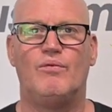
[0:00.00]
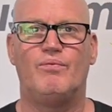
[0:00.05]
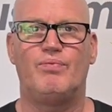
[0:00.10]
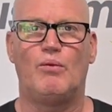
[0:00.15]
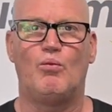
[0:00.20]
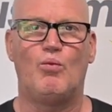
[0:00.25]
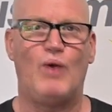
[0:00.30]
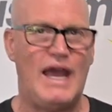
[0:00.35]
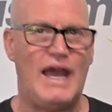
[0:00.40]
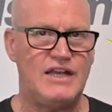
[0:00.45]

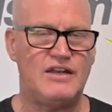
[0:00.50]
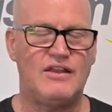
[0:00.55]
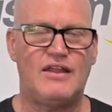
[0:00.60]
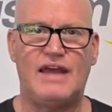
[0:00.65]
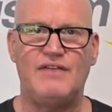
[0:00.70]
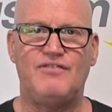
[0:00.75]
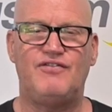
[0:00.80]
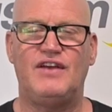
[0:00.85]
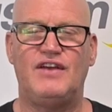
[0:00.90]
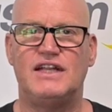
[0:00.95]
Where do
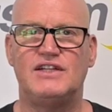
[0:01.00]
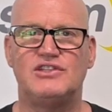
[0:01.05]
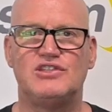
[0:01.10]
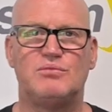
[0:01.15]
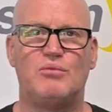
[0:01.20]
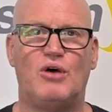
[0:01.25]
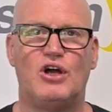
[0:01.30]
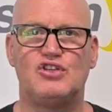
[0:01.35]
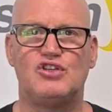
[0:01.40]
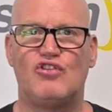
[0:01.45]
they fit into
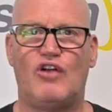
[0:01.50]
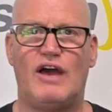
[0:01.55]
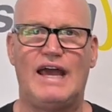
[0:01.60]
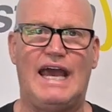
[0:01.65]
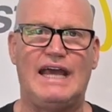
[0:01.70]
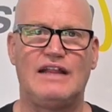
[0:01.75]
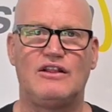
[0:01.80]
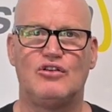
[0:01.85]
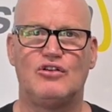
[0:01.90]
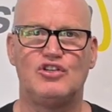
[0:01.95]
my
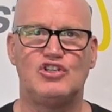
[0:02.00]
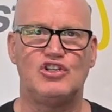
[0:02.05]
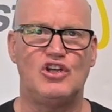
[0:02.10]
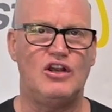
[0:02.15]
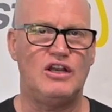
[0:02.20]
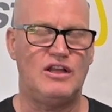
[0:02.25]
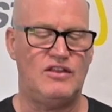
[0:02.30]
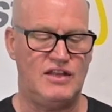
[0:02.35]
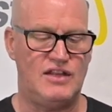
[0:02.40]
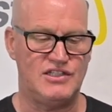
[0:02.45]
triathlon
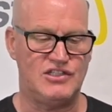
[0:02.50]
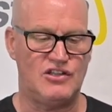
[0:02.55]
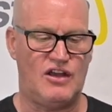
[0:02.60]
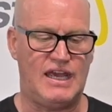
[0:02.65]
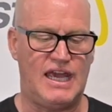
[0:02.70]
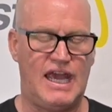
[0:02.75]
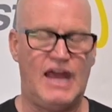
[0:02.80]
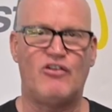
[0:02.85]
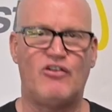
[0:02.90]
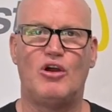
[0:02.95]
journey? Things
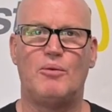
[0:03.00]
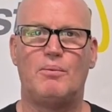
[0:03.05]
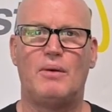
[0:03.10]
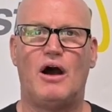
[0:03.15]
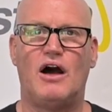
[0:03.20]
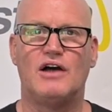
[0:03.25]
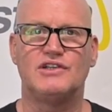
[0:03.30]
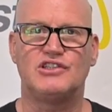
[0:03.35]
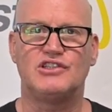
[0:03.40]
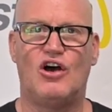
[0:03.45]
like aero
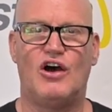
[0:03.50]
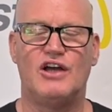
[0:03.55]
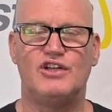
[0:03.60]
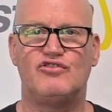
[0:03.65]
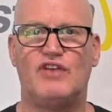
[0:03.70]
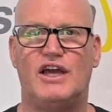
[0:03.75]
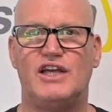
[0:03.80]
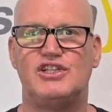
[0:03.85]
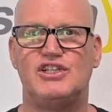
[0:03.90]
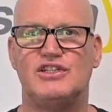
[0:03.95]
bars,
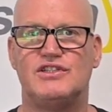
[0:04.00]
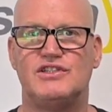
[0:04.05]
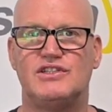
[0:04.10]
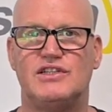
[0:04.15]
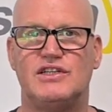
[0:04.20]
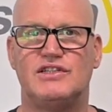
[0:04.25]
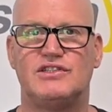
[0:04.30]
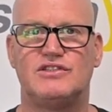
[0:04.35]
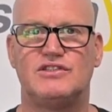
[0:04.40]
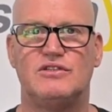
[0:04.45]
hydration
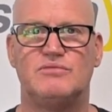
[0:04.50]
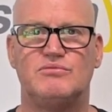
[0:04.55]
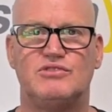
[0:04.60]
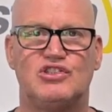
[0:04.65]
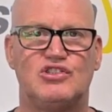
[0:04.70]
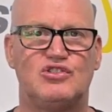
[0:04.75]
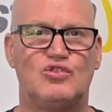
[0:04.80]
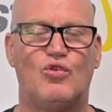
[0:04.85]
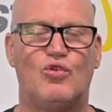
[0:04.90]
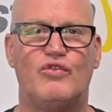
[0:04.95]
systems,
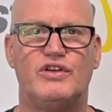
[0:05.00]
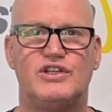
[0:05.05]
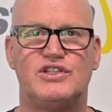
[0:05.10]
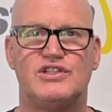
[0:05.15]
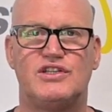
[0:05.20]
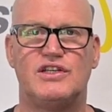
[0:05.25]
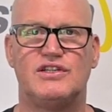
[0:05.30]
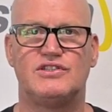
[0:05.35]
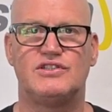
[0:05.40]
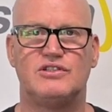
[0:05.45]
storage
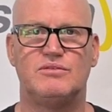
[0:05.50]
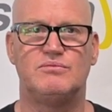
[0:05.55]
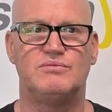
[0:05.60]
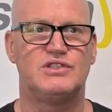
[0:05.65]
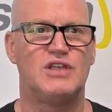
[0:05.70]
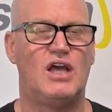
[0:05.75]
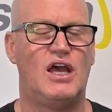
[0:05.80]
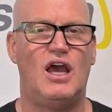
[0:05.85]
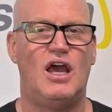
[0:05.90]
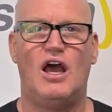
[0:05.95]

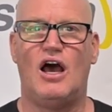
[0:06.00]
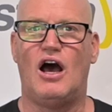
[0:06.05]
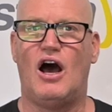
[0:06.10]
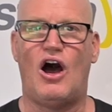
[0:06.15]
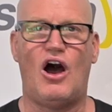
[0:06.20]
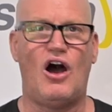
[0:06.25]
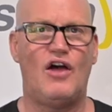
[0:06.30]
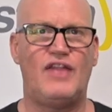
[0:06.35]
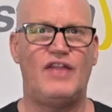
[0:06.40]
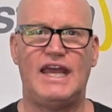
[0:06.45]
systems.
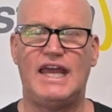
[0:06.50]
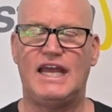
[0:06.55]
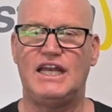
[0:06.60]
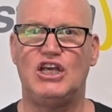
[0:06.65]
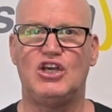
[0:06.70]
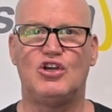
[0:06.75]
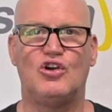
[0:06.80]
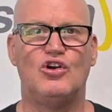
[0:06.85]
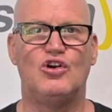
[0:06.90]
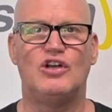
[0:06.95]
Are they
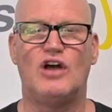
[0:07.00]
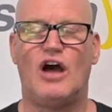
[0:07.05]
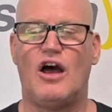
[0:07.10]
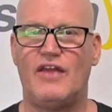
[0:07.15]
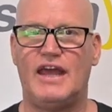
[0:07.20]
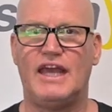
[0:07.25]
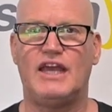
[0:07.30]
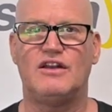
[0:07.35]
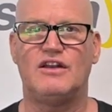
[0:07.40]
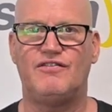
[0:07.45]
any good? Are
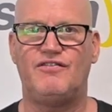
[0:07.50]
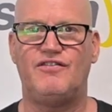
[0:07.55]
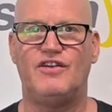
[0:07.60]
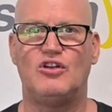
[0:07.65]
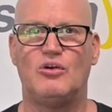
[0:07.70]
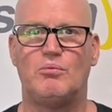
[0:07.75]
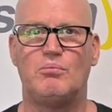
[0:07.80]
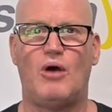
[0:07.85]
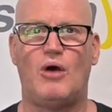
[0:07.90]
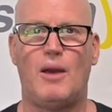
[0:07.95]
they going to fit
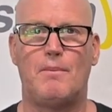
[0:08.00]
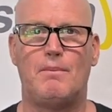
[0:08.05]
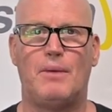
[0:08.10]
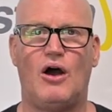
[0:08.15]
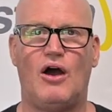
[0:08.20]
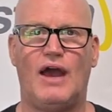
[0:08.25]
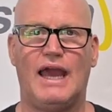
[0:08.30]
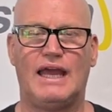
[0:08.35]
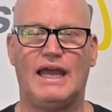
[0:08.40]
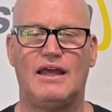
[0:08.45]
on my
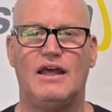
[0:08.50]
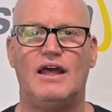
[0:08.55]
bike?